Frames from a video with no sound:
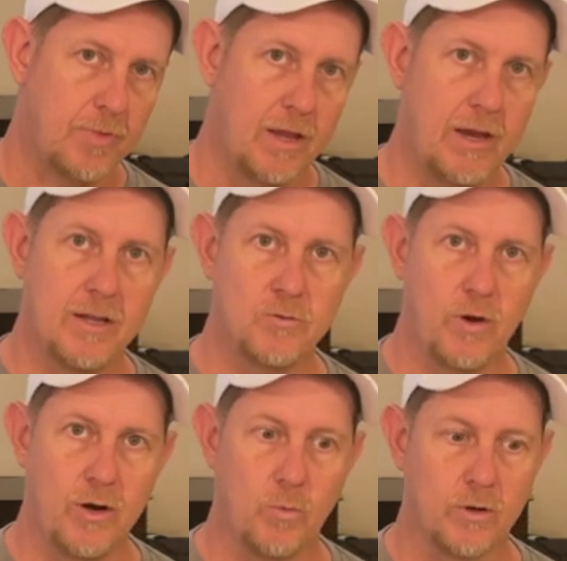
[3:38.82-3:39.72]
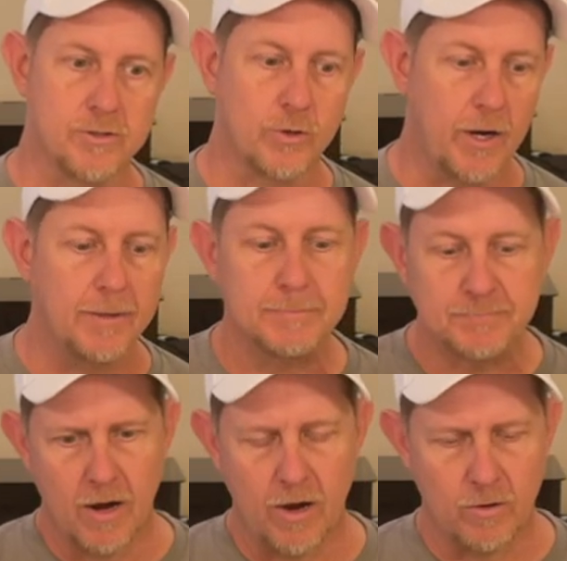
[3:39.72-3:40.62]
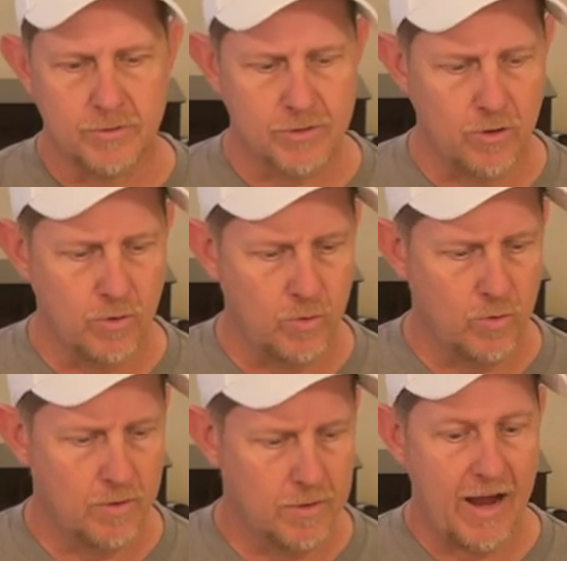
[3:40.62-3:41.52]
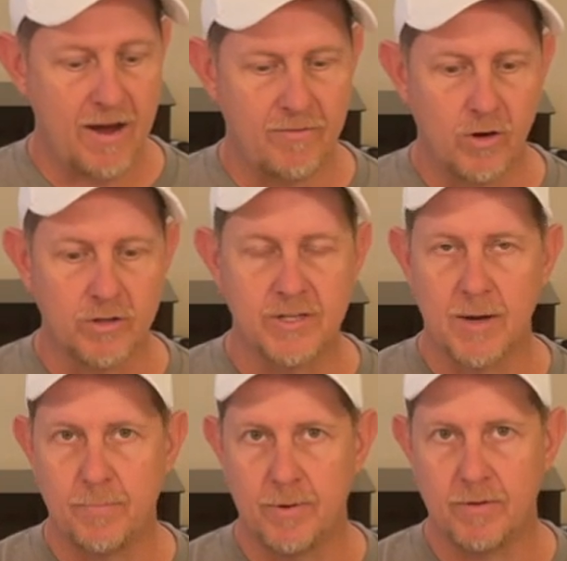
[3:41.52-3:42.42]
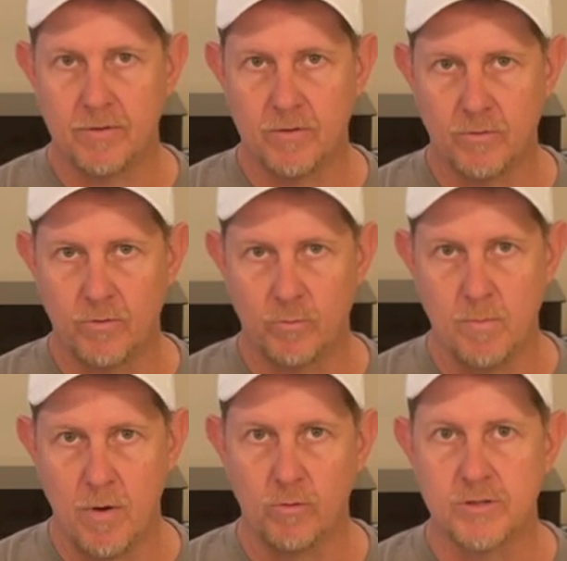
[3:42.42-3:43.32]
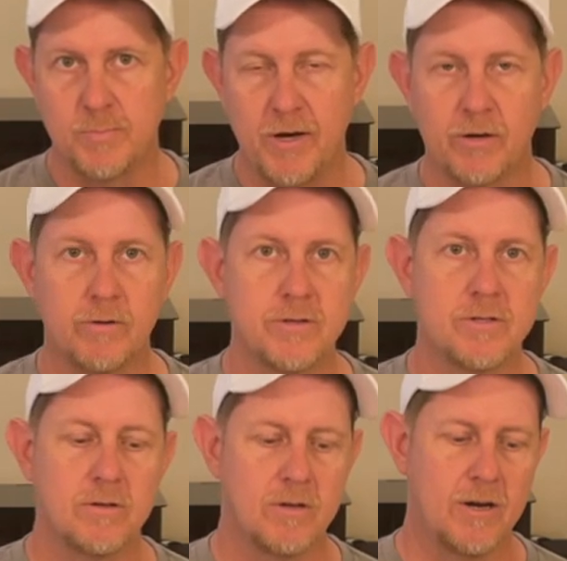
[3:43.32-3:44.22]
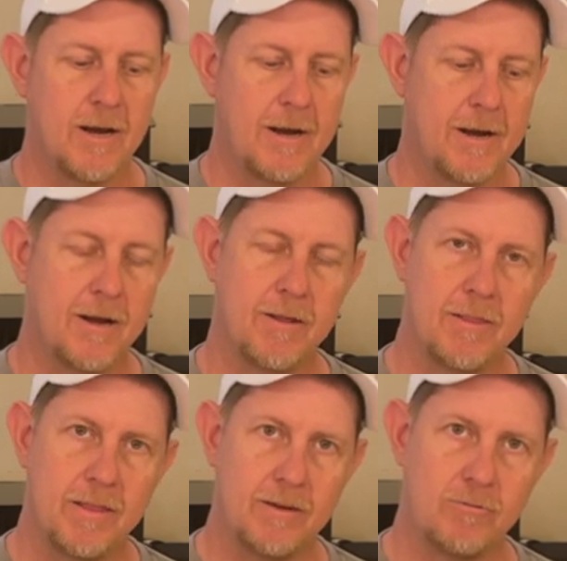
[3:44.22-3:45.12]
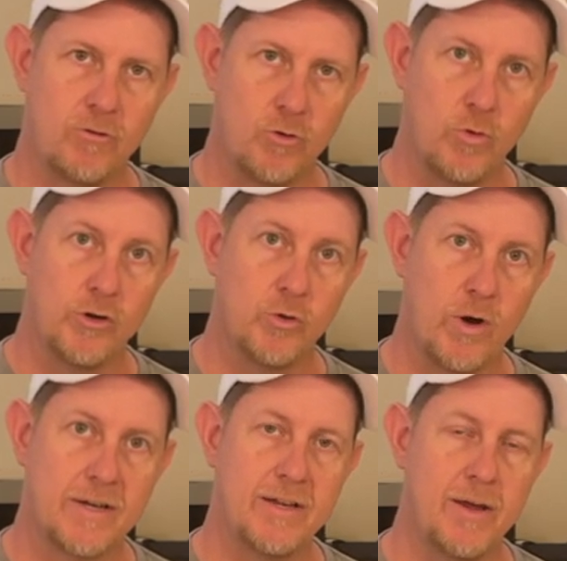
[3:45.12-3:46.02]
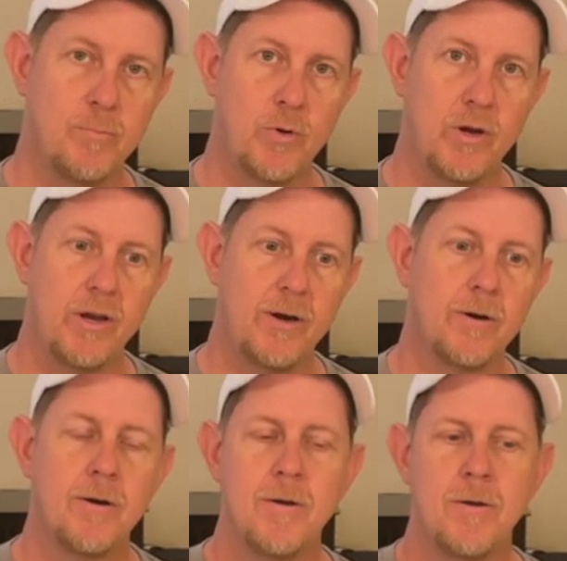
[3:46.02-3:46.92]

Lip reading: And it works great. I also have hooked up remote speakers that through a direct input here.